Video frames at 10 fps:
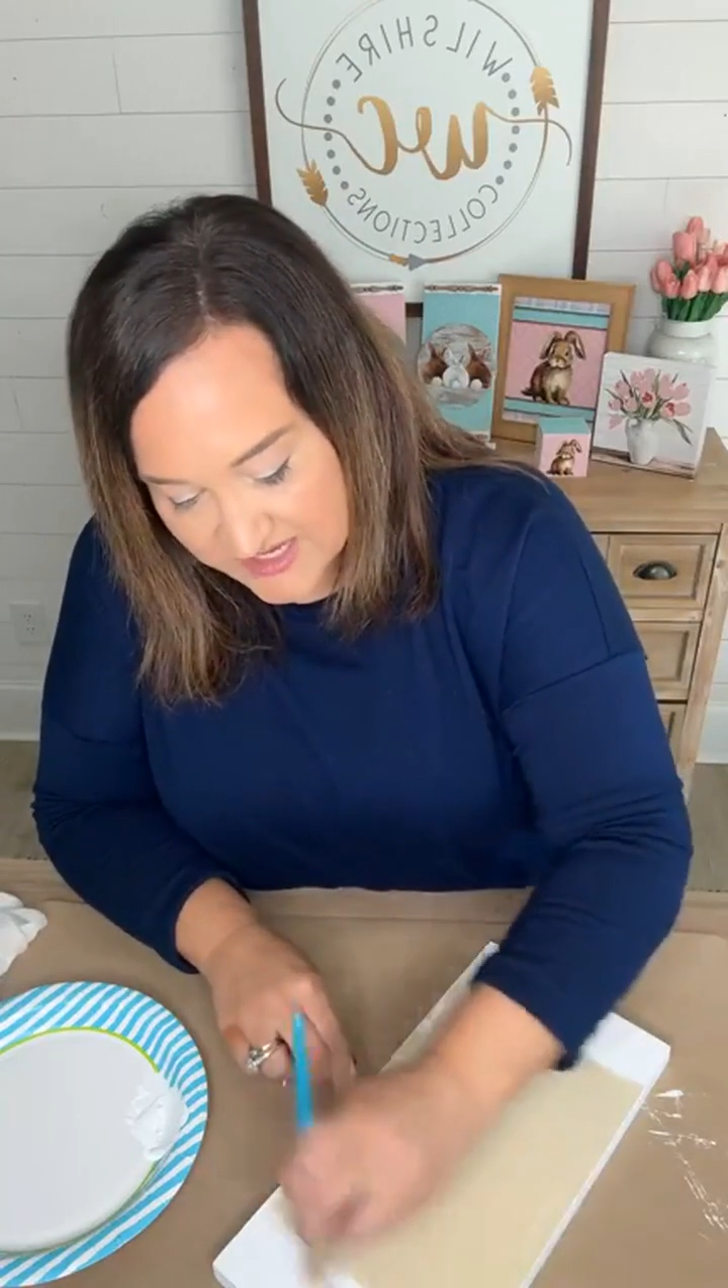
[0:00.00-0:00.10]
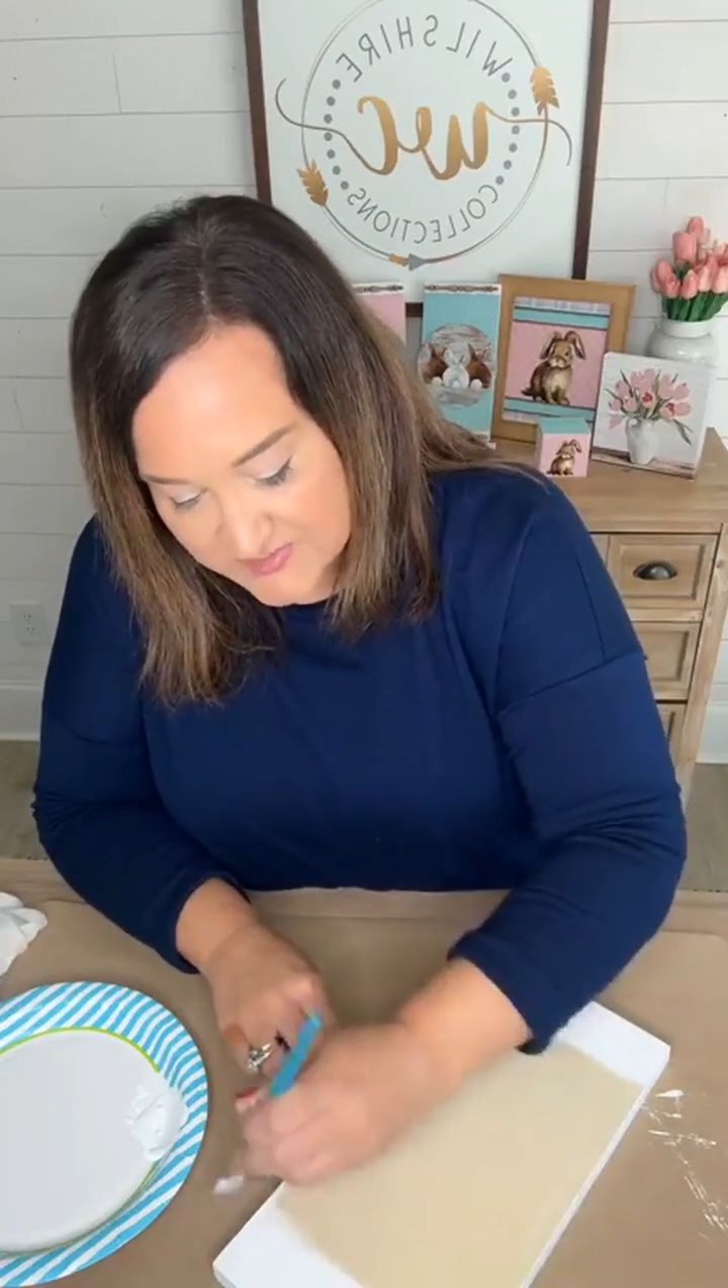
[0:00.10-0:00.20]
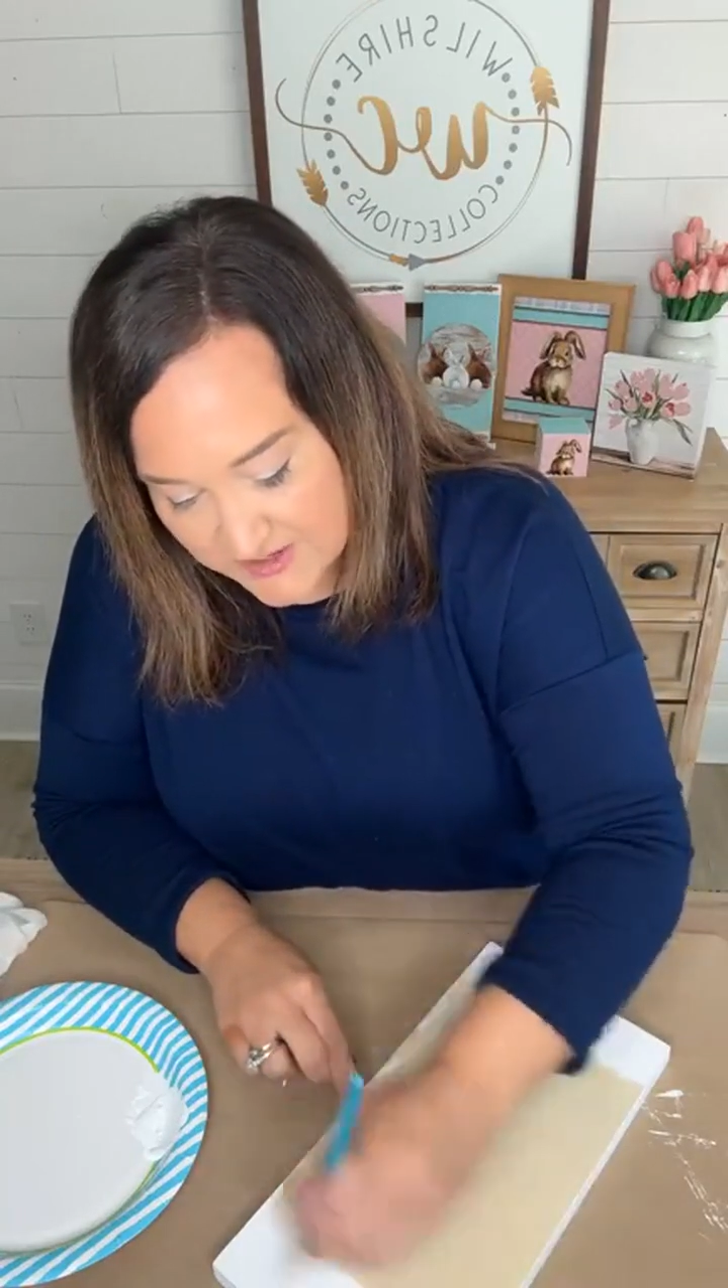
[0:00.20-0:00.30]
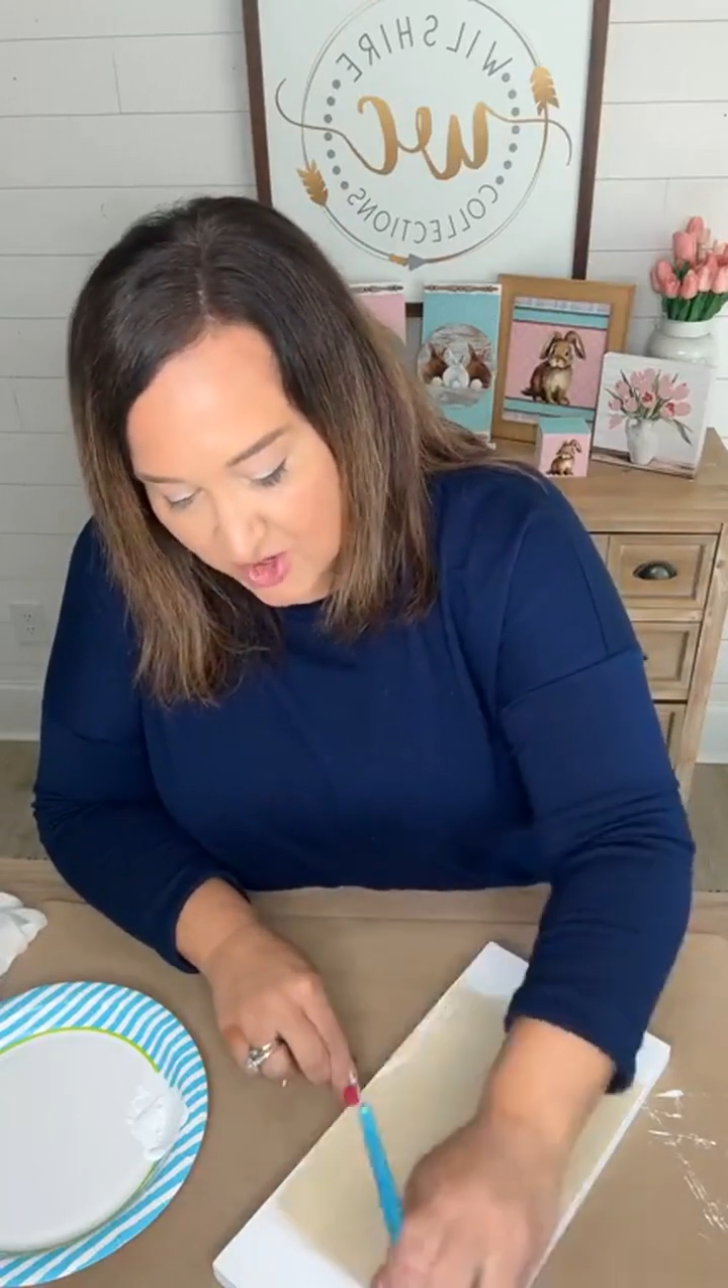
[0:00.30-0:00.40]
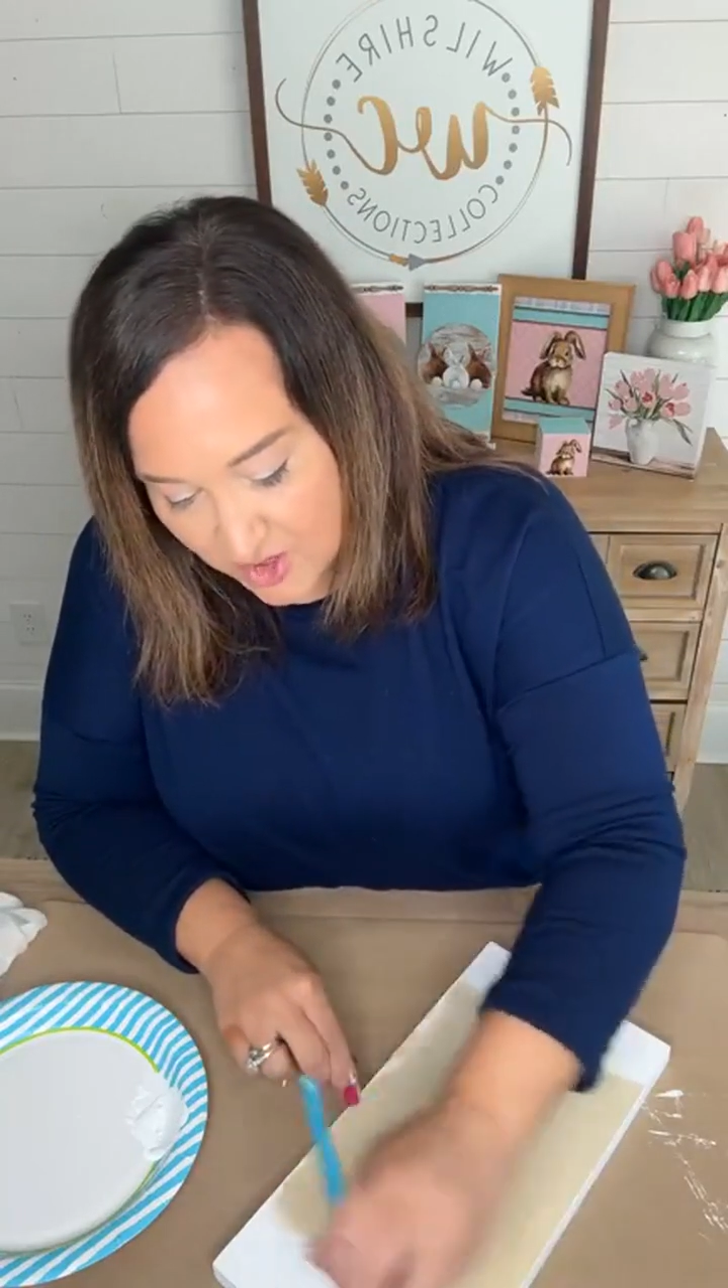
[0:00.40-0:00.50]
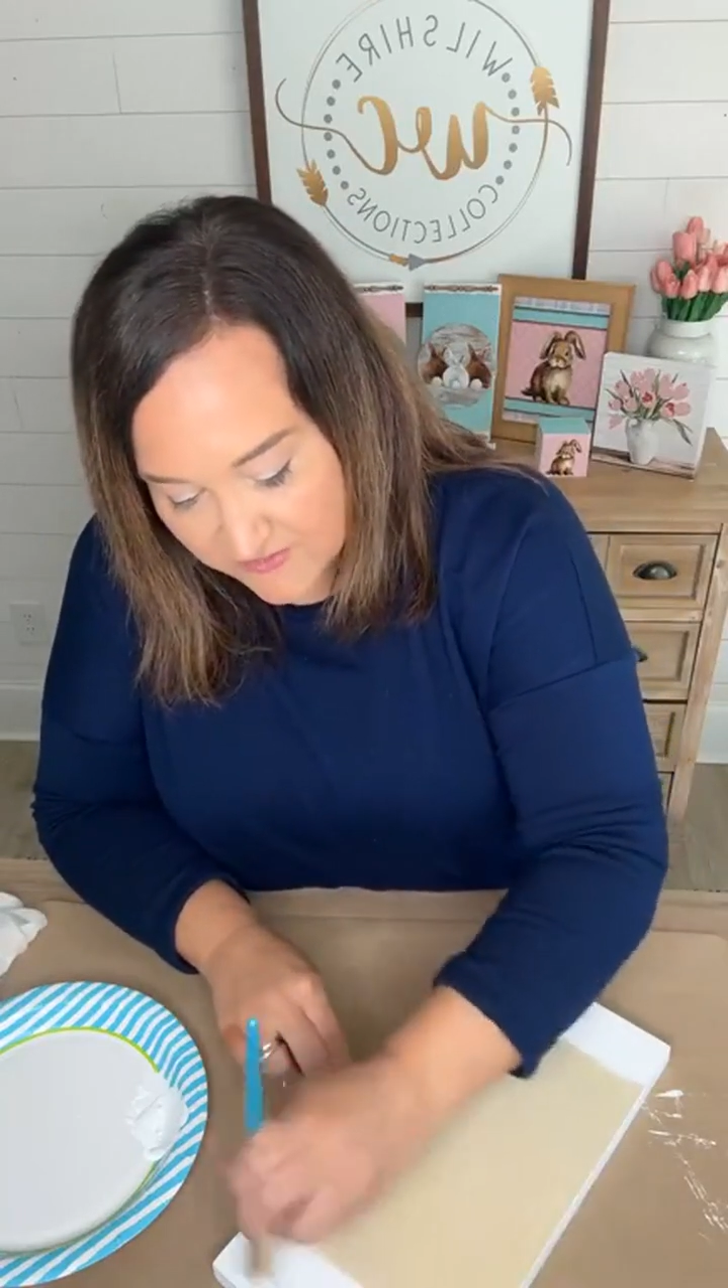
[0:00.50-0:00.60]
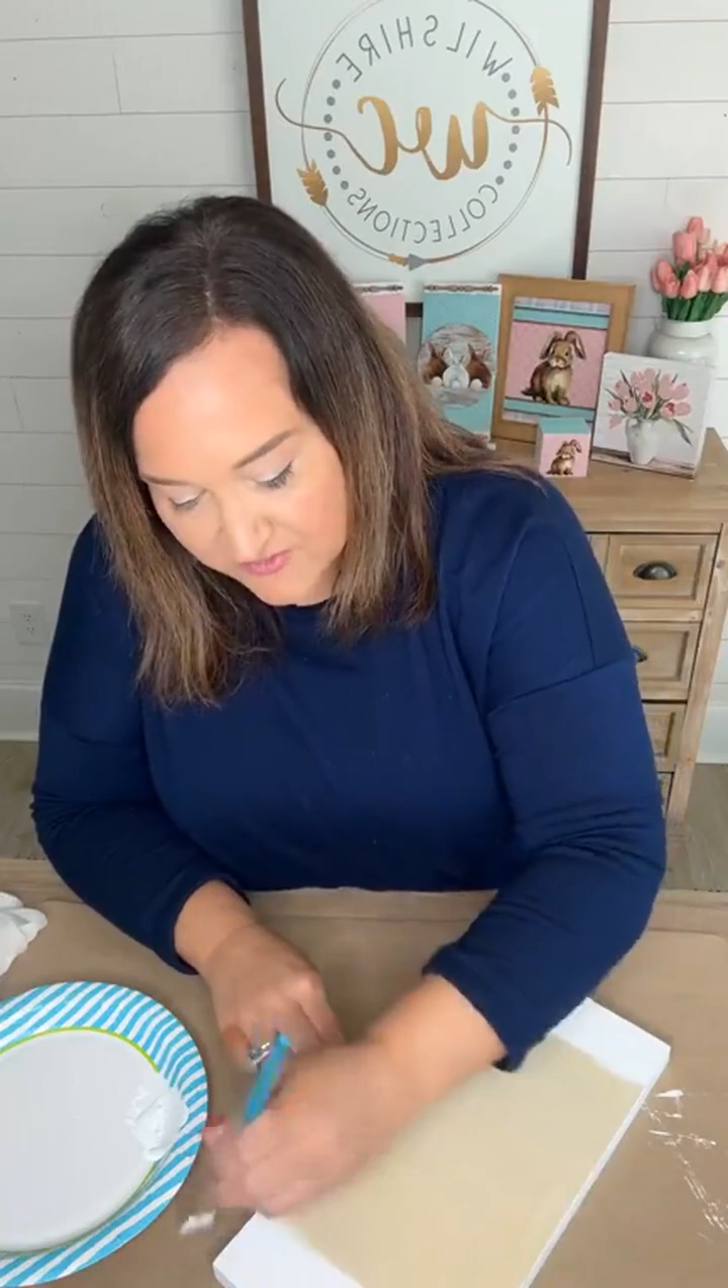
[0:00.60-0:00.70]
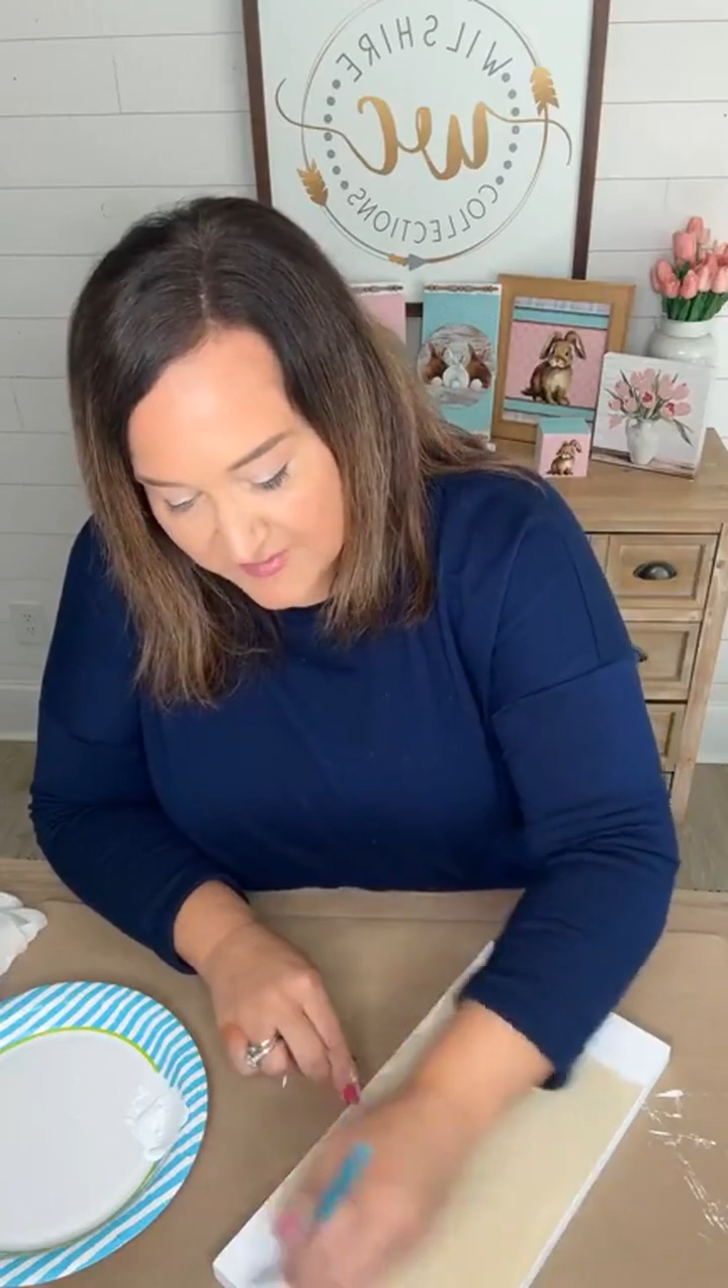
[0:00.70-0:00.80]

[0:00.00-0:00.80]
It's been hard